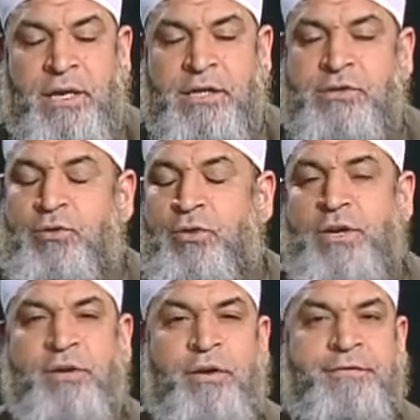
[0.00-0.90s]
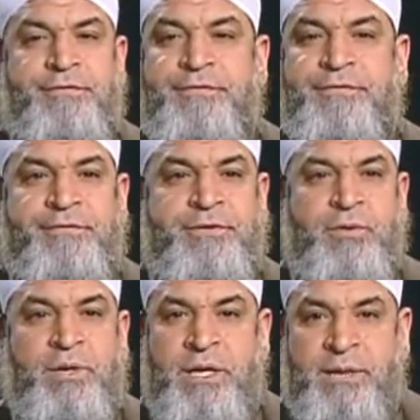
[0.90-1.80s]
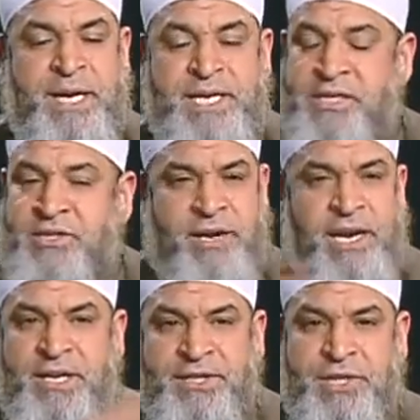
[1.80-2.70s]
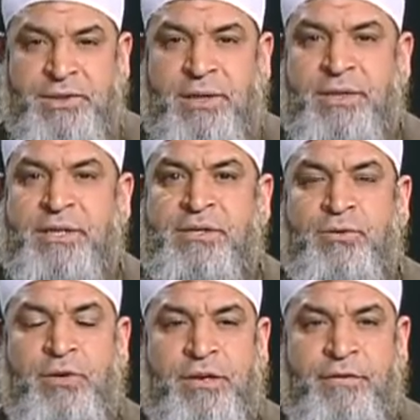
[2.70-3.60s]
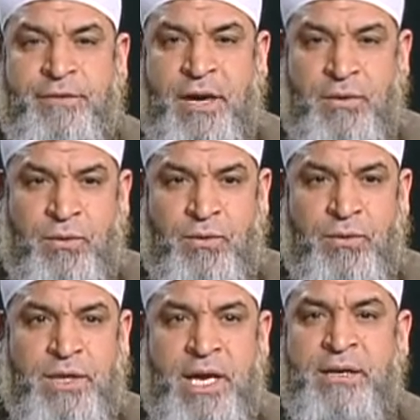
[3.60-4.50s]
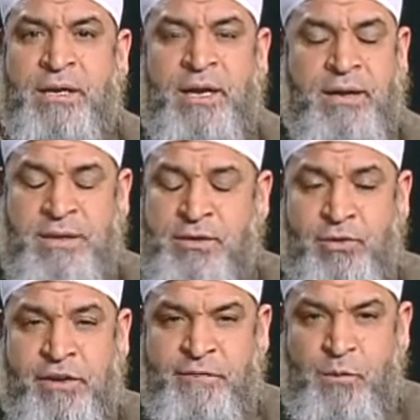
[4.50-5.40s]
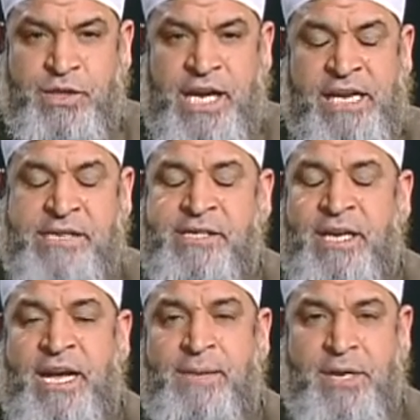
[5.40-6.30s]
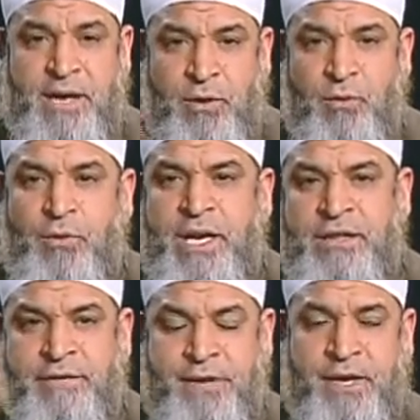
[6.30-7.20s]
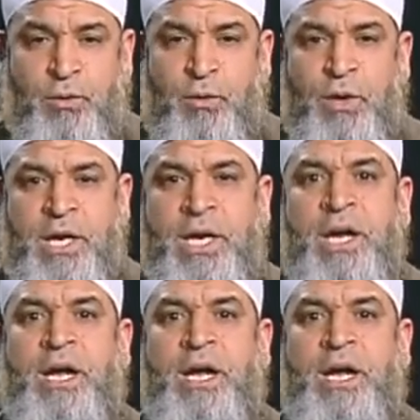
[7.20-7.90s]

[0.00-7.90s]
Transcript: The story of uh, Bani Israel in general, the story of Harun and uh, the story of Musa alayhi salam and Harun and the Pharaoh,